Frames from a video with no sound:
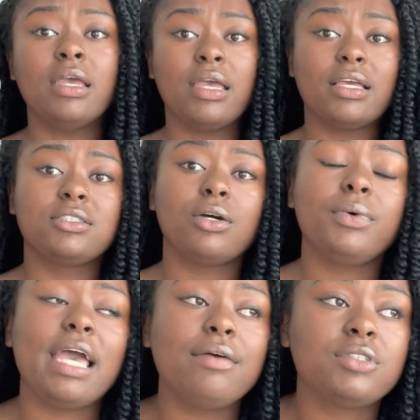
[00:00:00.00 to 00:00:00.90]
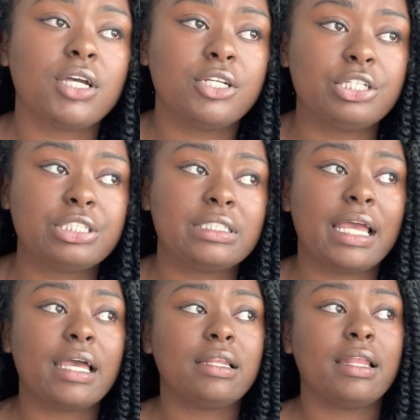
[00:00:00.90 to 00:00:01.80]
And so we have to
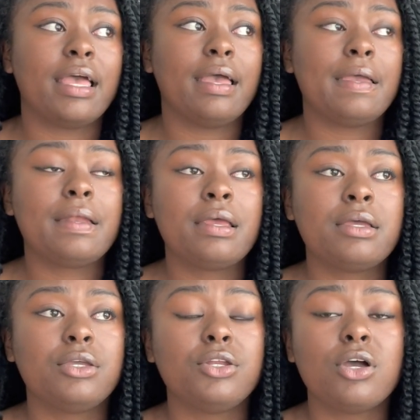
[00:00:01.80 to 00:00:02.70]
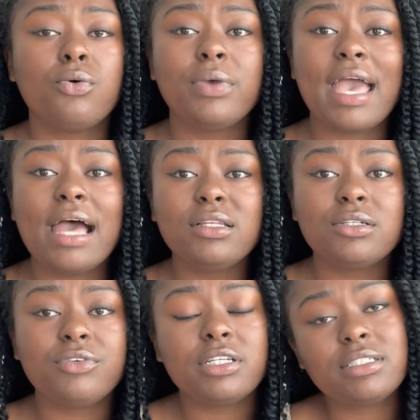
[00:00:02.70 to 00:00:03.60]
understand that, we have
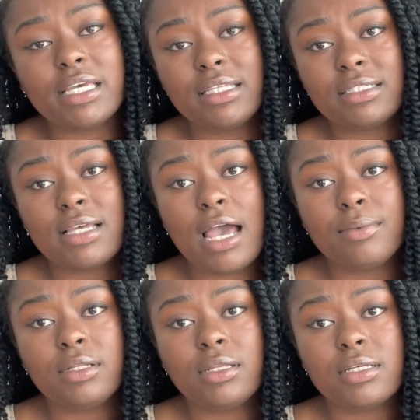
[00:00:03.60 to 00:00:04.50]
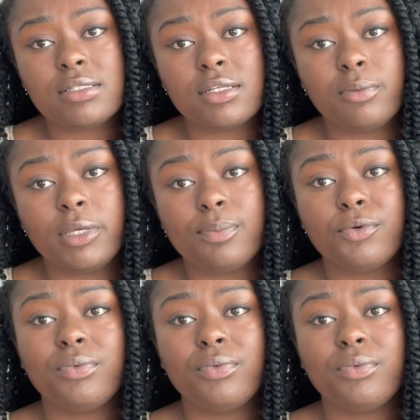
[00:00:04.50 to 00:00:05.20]
to really take the time to listen to people.